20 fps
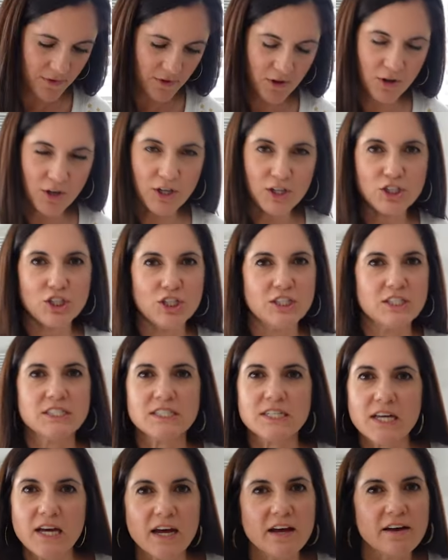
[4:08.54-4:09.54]
You can
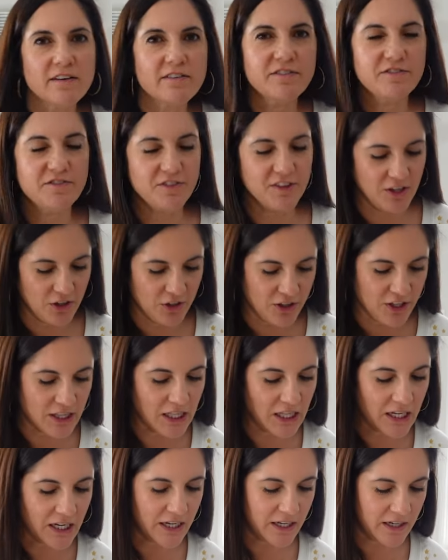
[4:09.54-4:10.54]
just feel the
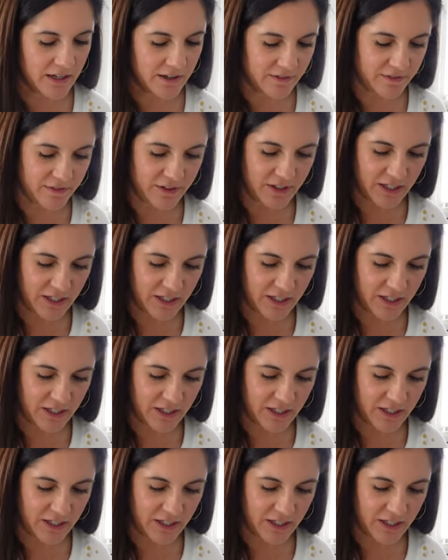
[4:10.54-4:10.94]
love